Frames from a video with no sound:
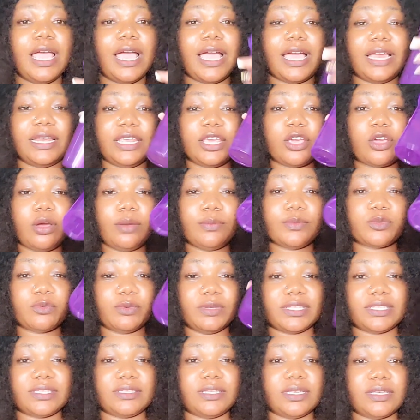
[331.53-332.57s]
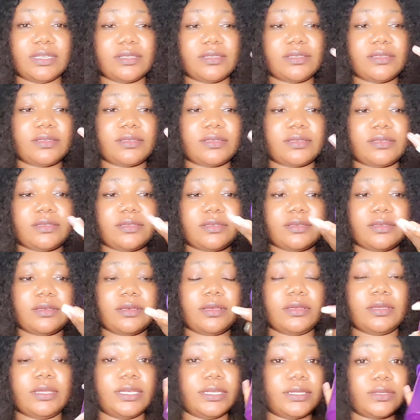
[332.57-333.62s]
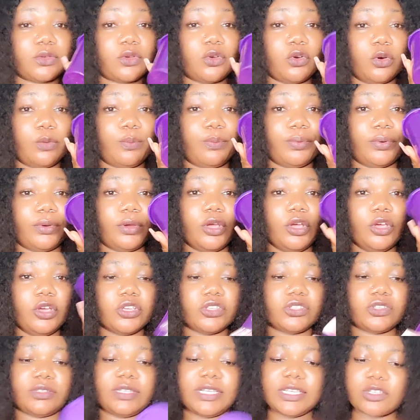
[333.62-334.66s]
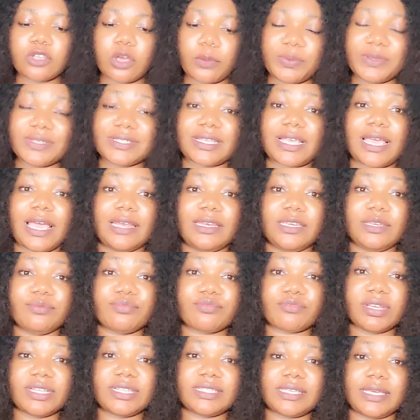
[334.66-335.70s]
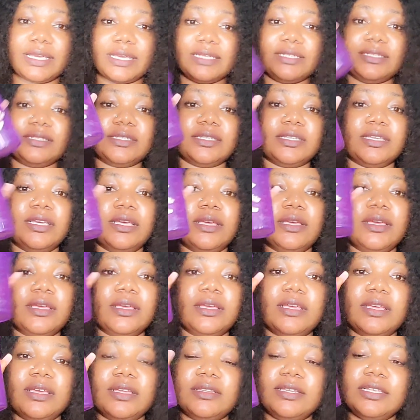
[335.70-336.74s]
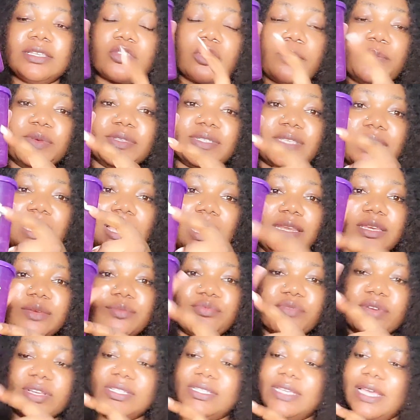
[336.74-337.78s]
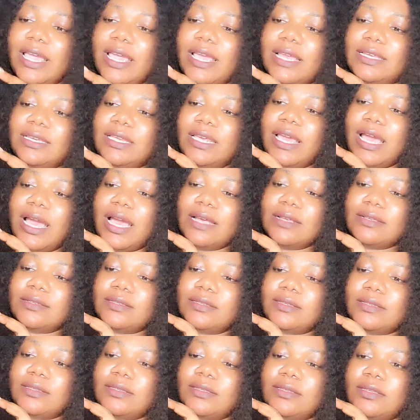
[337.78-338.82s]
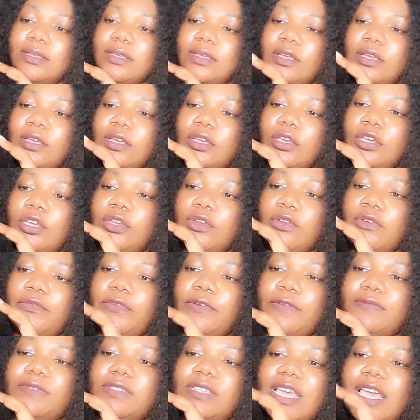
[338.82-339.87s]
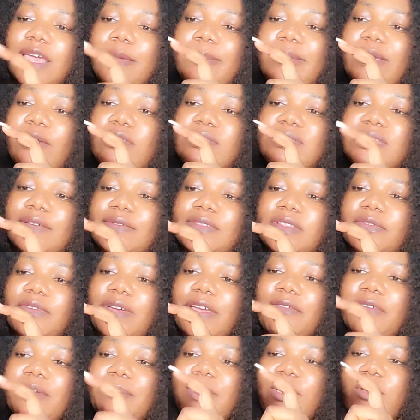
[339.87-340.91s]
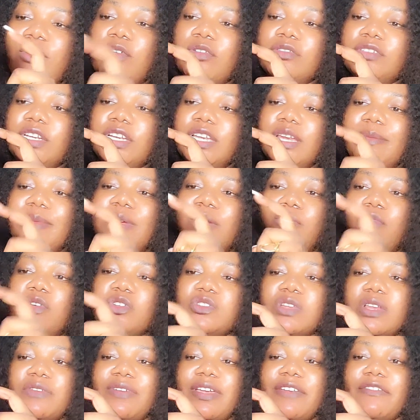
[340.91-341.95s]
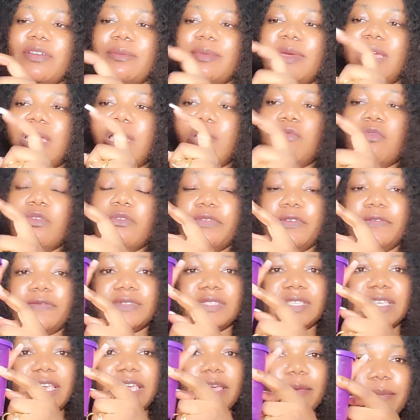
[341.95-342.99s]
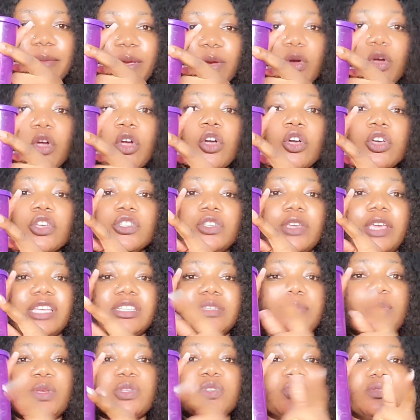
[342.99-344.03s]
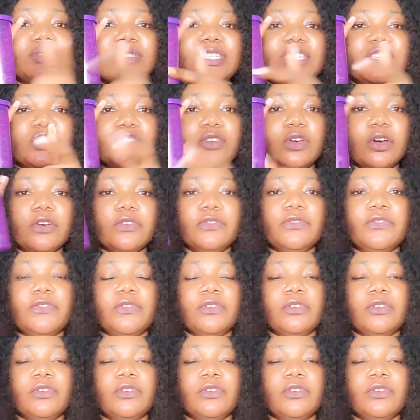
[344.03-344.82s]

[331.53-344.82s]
and it comes with this cup. So this cup is calibrated. This cup is calibrated. It has 50 ml, 75 ml, 100 ml, 125 ml, and 150 ml. So you're supposed to dissolve